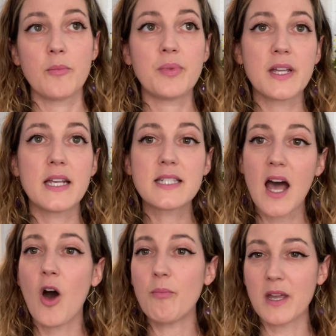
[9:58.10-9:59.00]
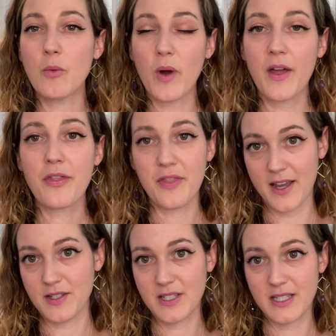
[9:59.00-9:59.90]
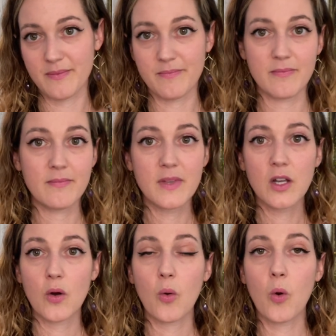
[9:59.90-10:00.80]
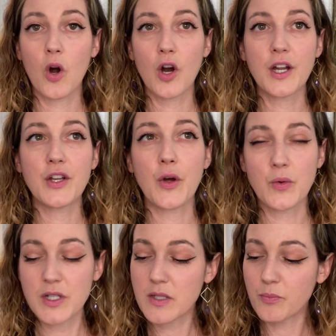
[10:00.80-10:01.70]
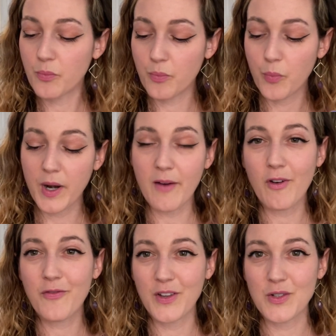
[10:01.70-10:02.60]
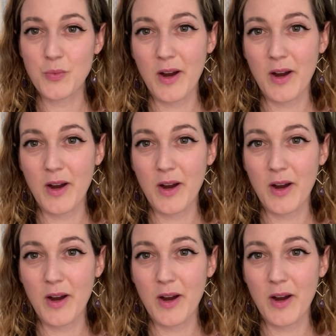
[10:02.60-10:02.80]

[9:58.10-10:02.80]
please help me with this, or you know, just whatever feels